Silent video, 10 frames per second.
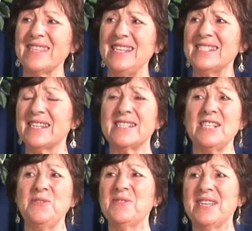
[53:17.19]
he
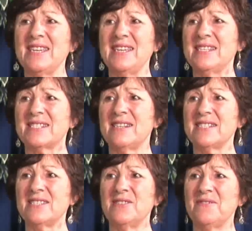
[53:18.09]
started losing it. He
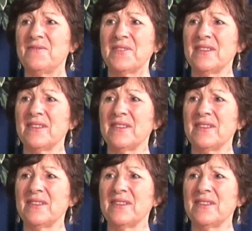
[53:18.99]
started not